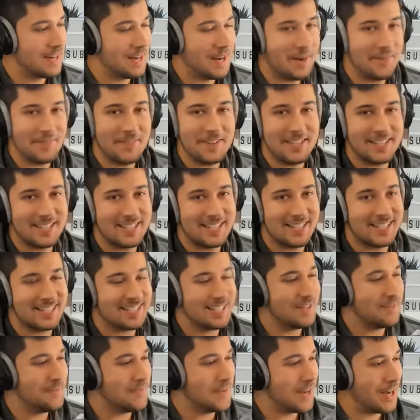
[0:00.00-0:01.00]
I mean, did you
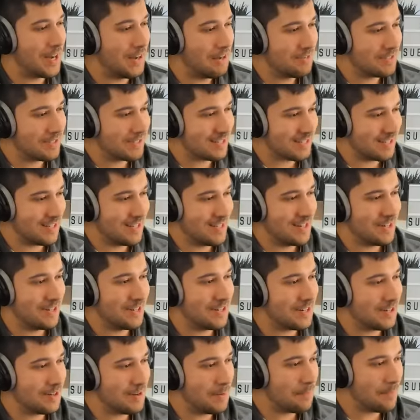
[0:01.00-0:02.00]
see me? I was, you know,
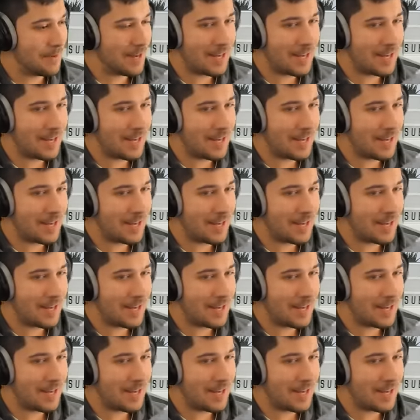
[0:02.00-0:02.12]
going